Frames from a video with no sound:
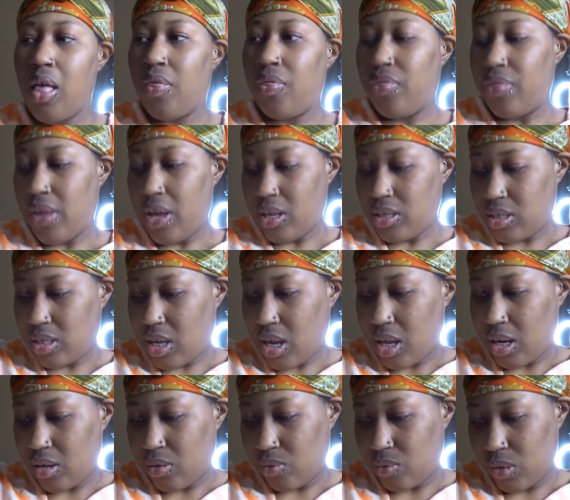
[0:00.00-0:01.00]
That's
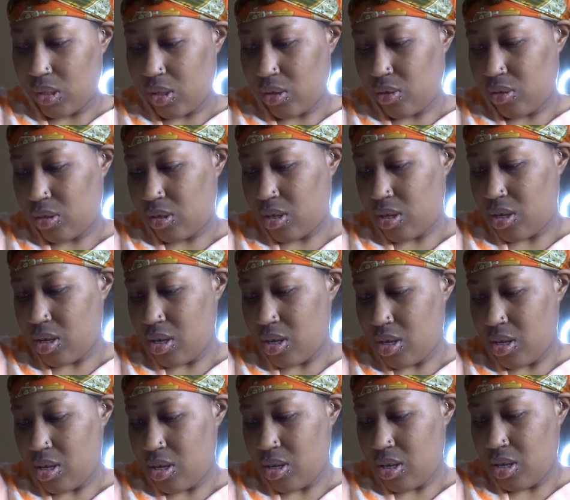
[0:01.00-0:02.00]
kind of weird.
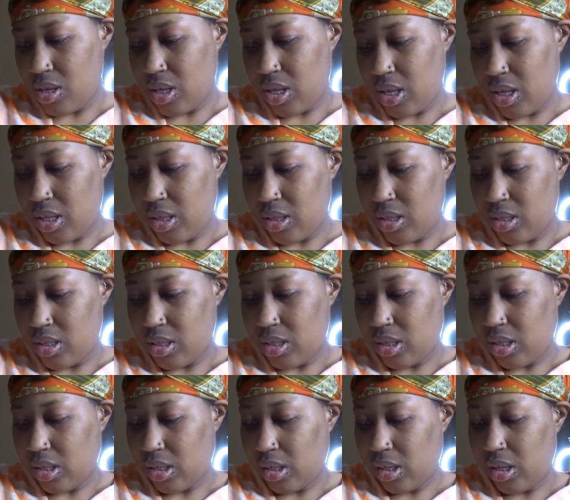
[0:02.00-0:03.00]
and
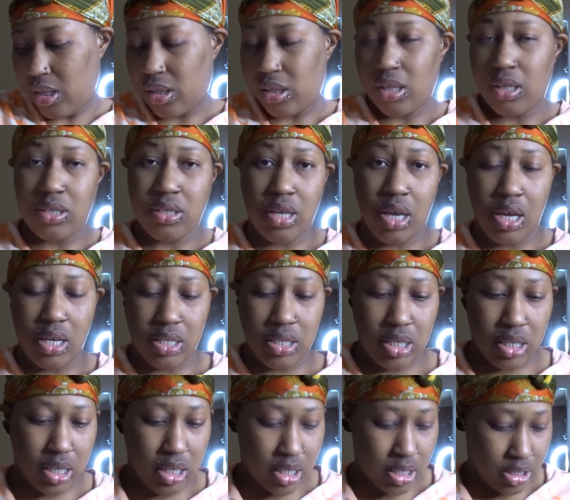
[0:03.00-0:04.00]
the length is
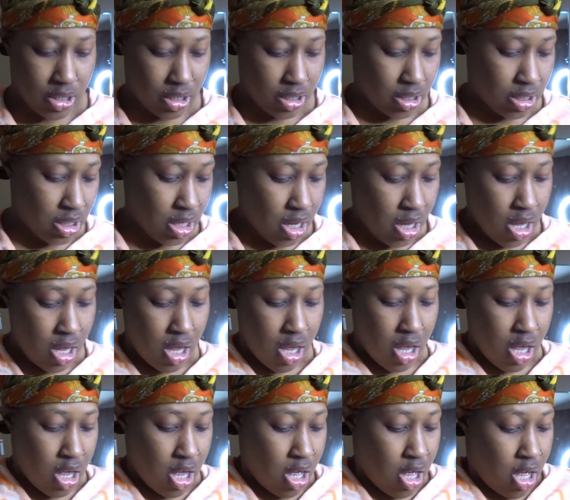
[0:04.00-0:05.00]
18 inches.
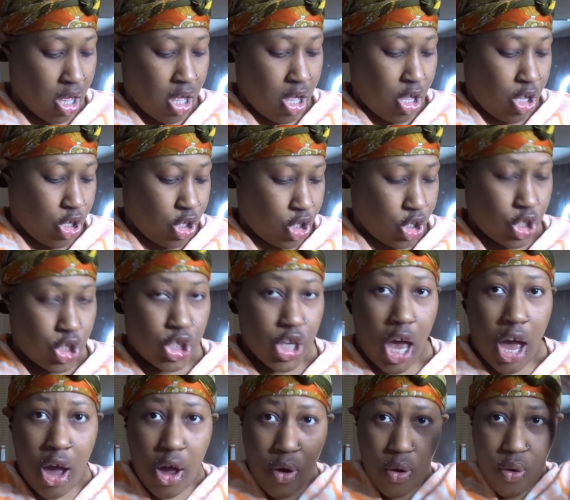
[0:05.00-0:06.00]

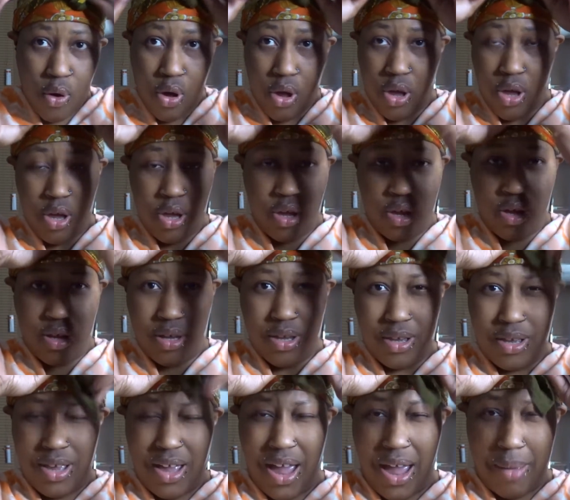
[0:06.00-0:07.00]
So
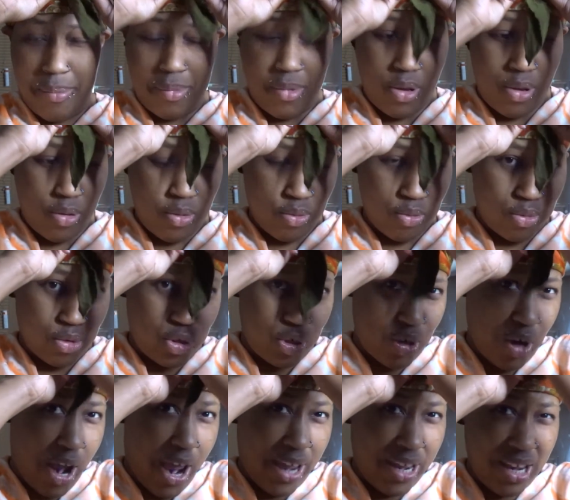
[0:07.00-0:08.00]
I'm gonna
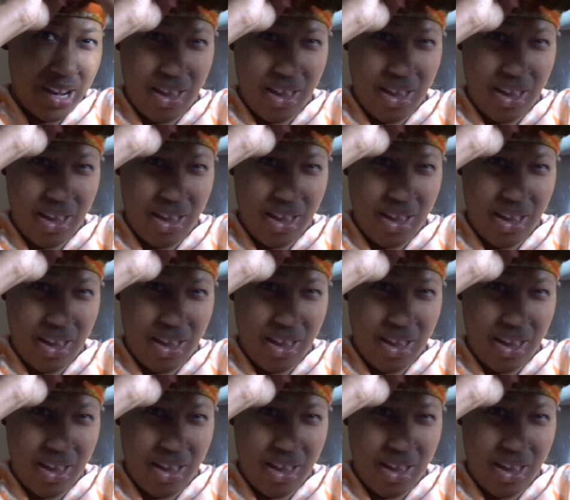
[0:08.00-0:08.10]
try it